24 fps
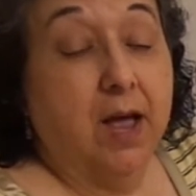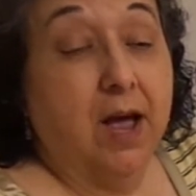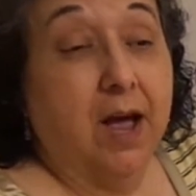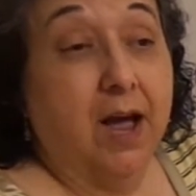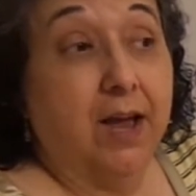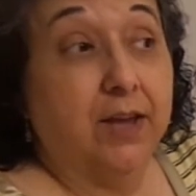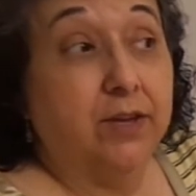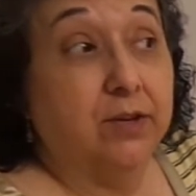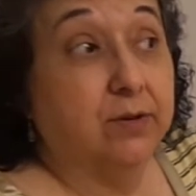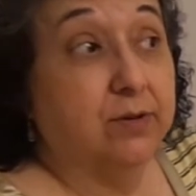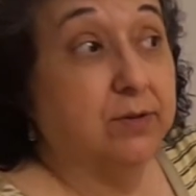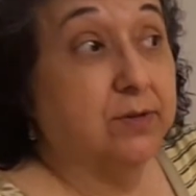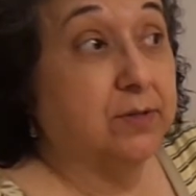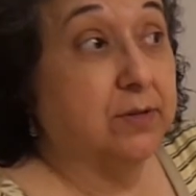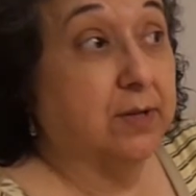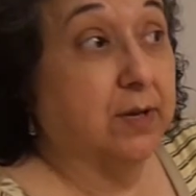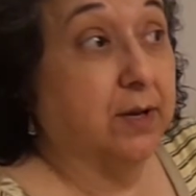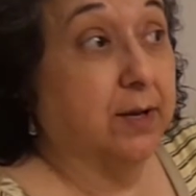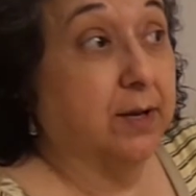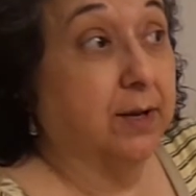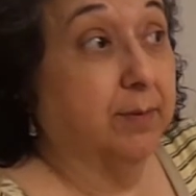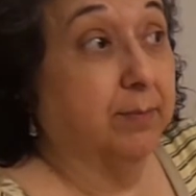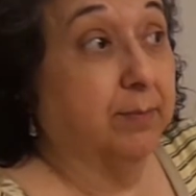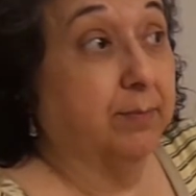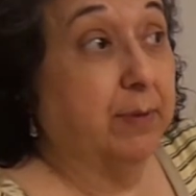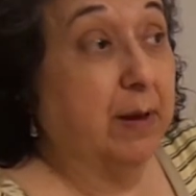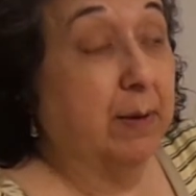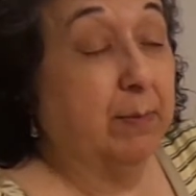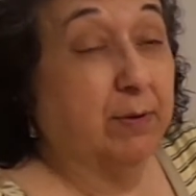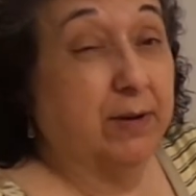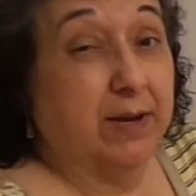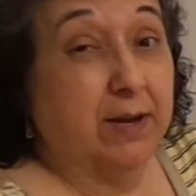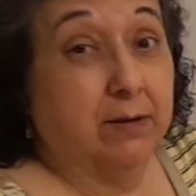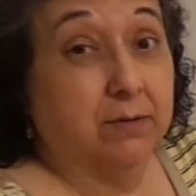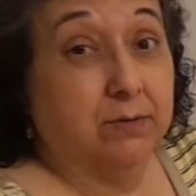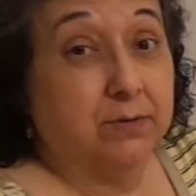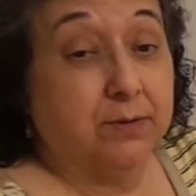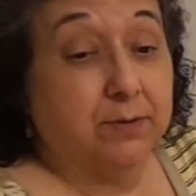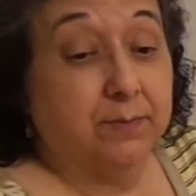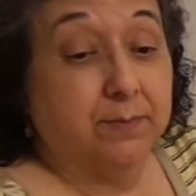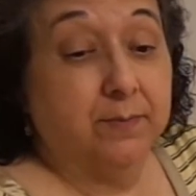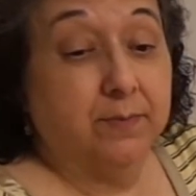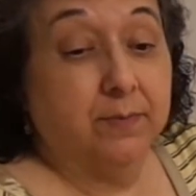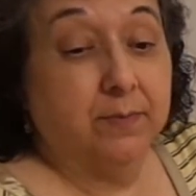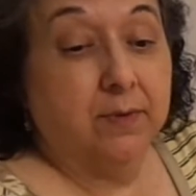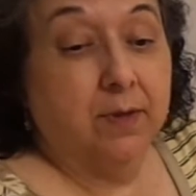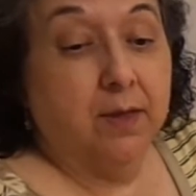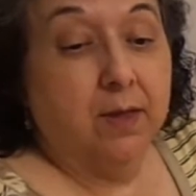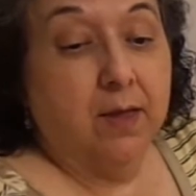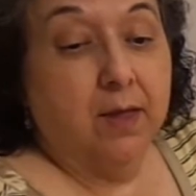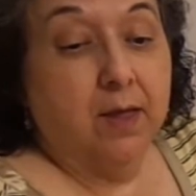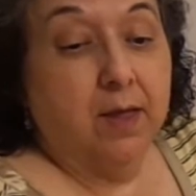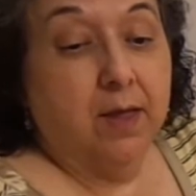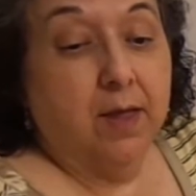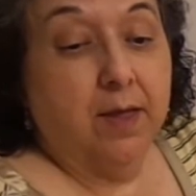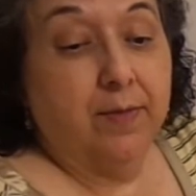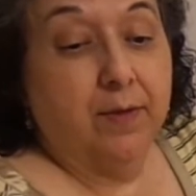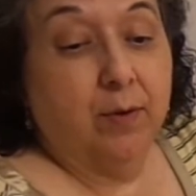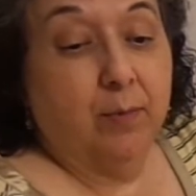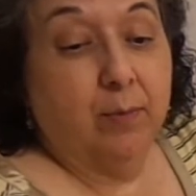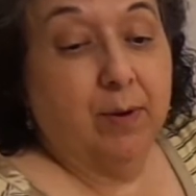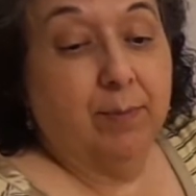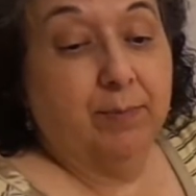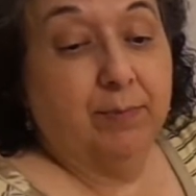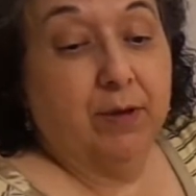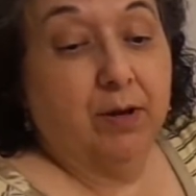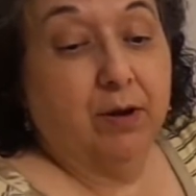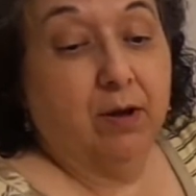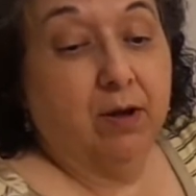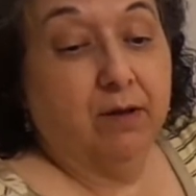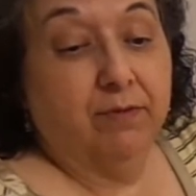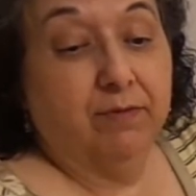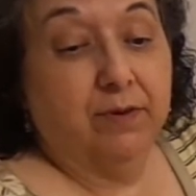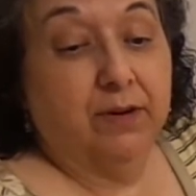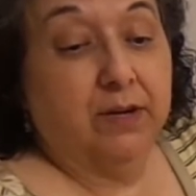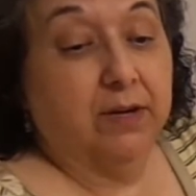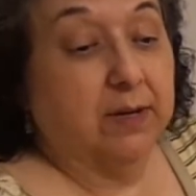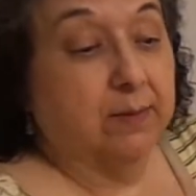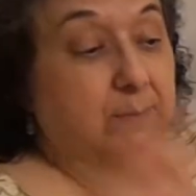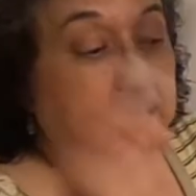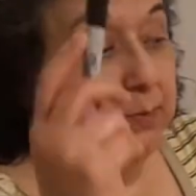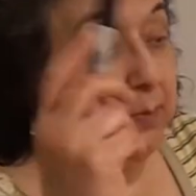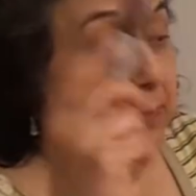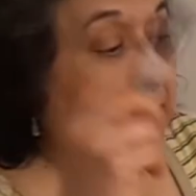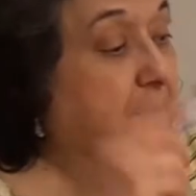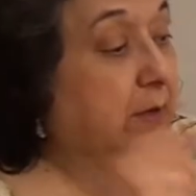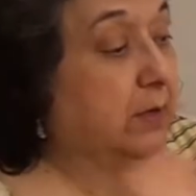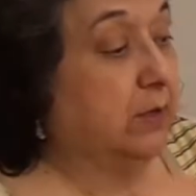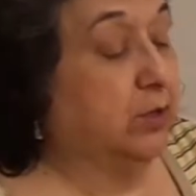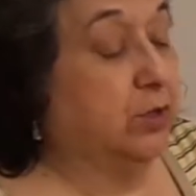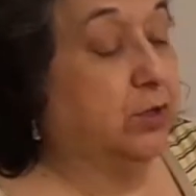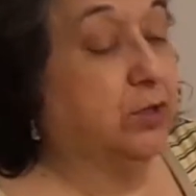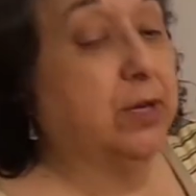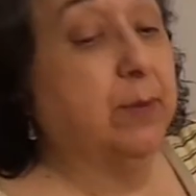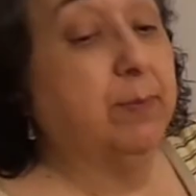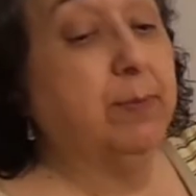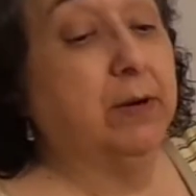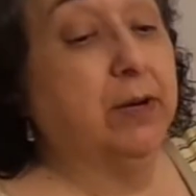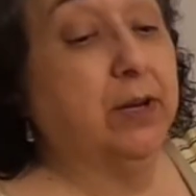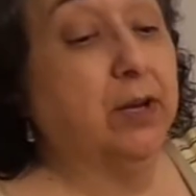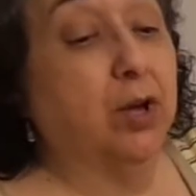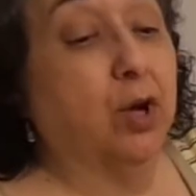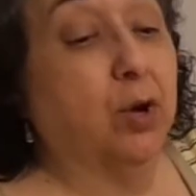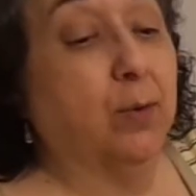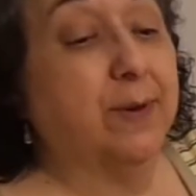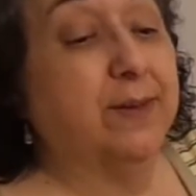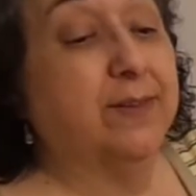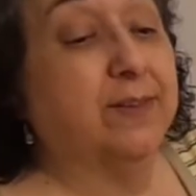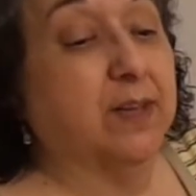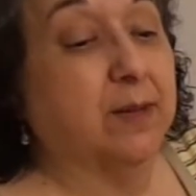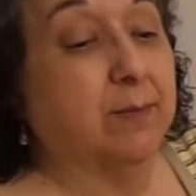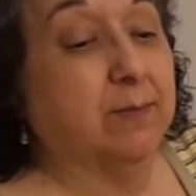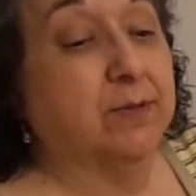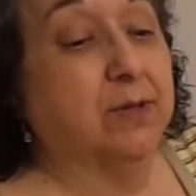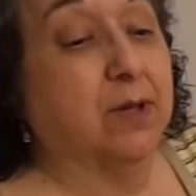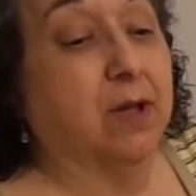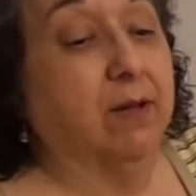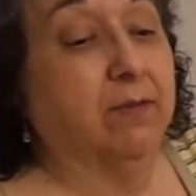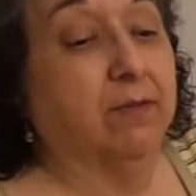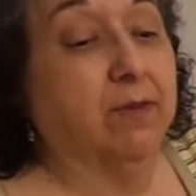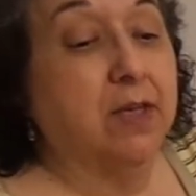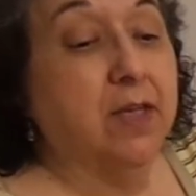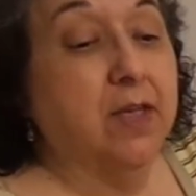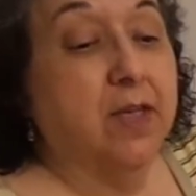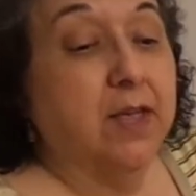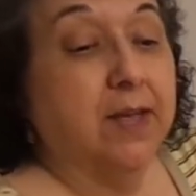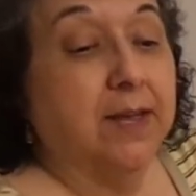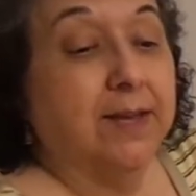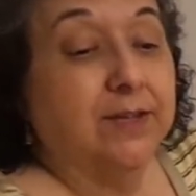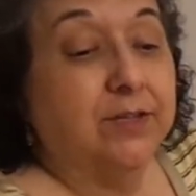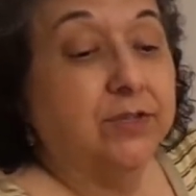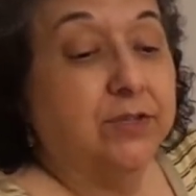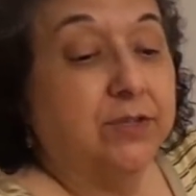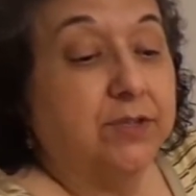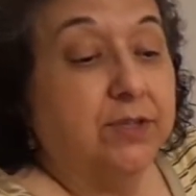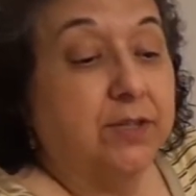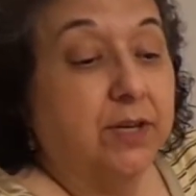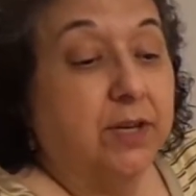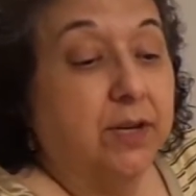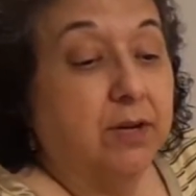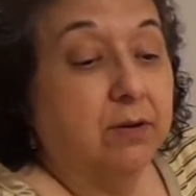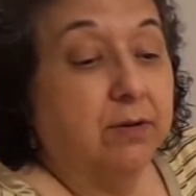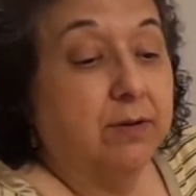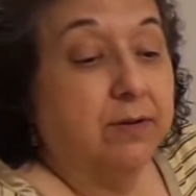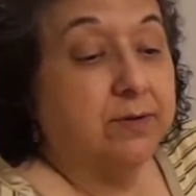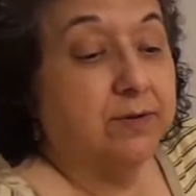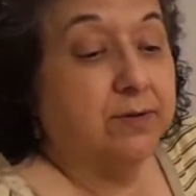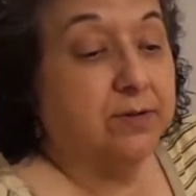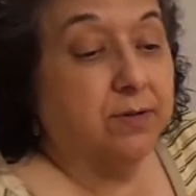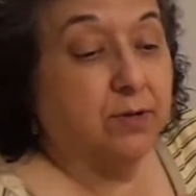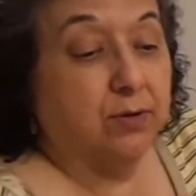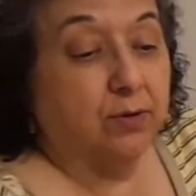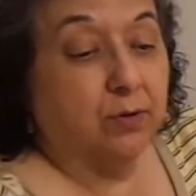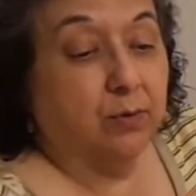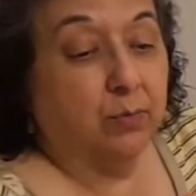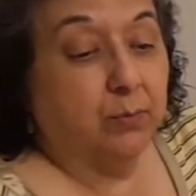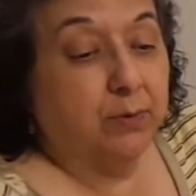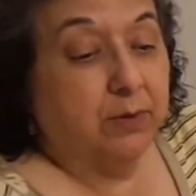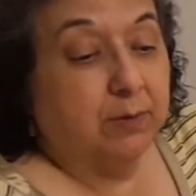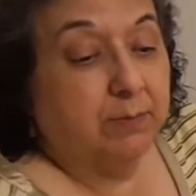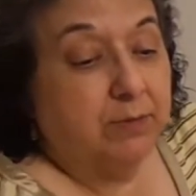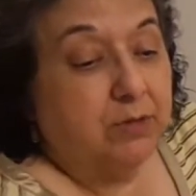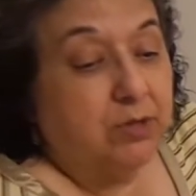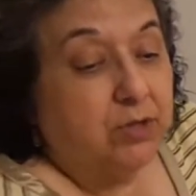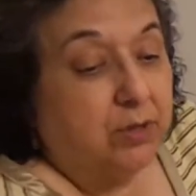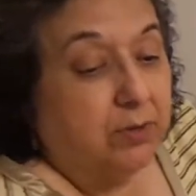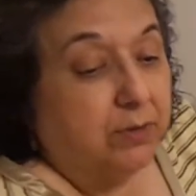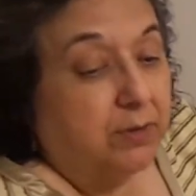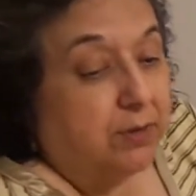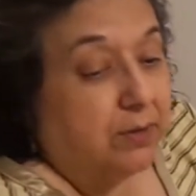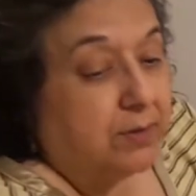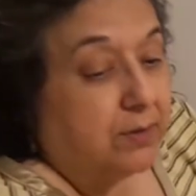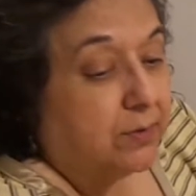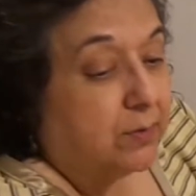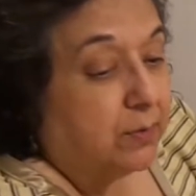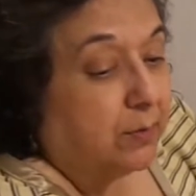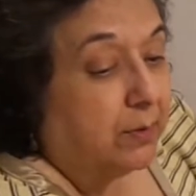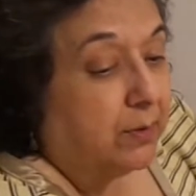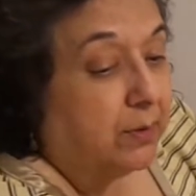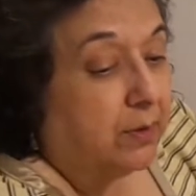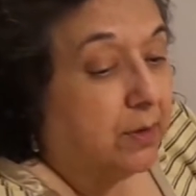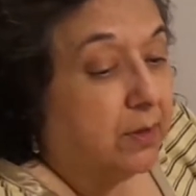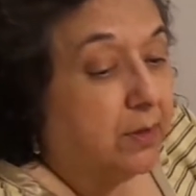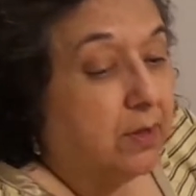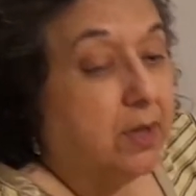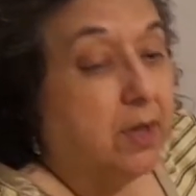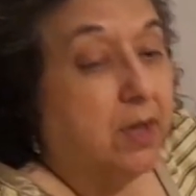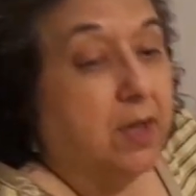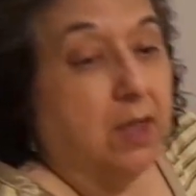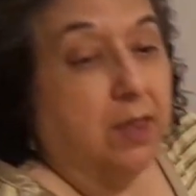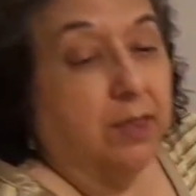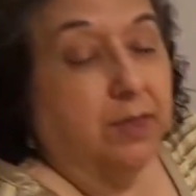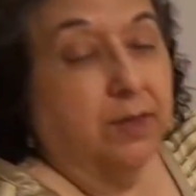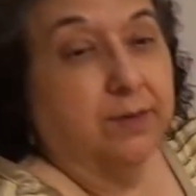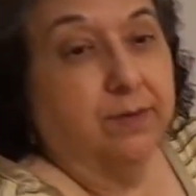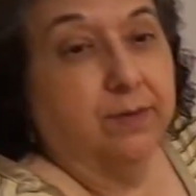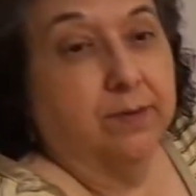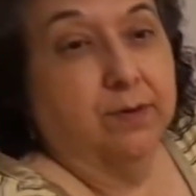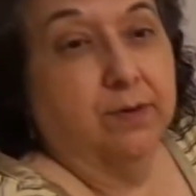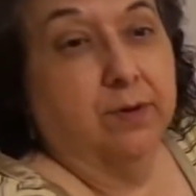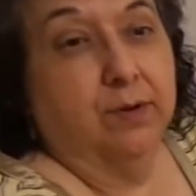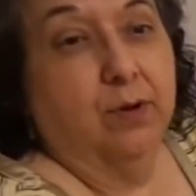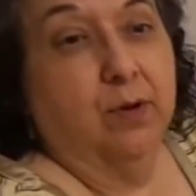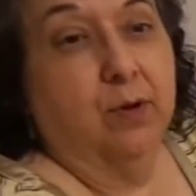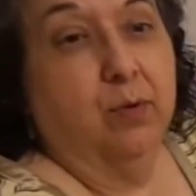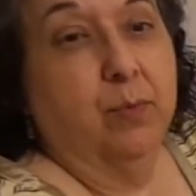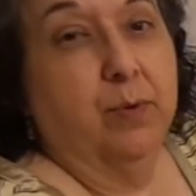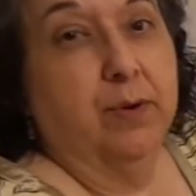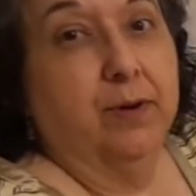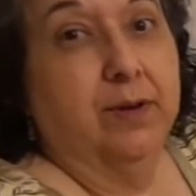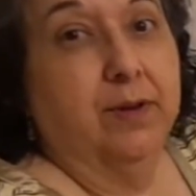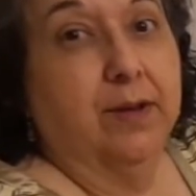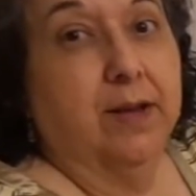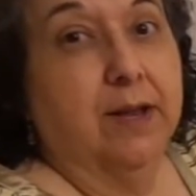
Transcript: I use paper towels. And then wipe that off, and it comes. And typically always comes off. As you can see here, this is an old one. Let me show you this one. This is an old one.